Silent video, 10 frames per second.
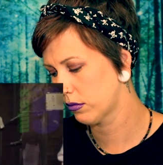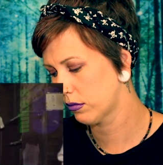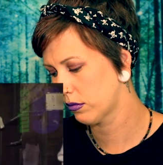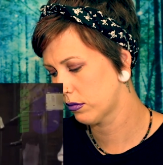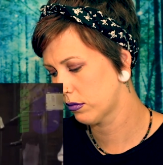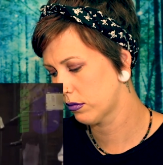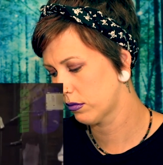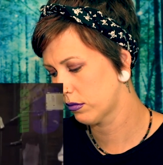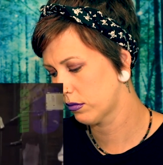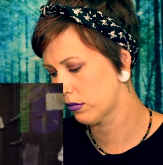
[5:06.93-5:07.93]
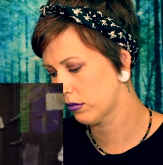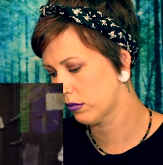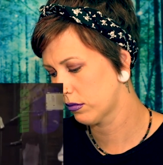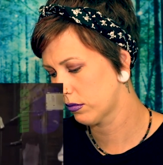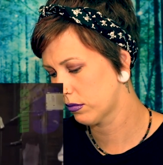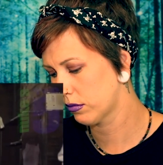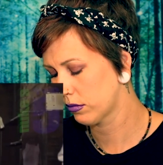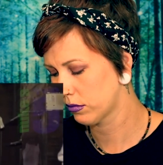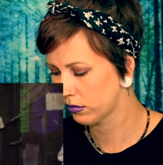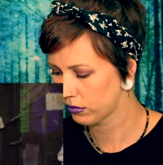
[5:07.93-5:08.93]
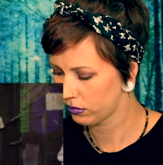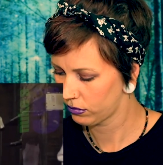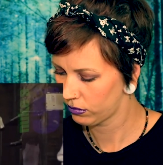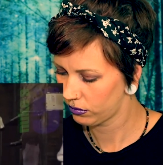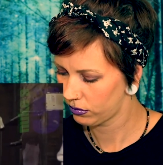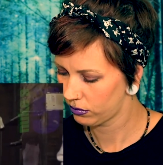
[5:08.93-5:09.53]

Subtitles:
(silence)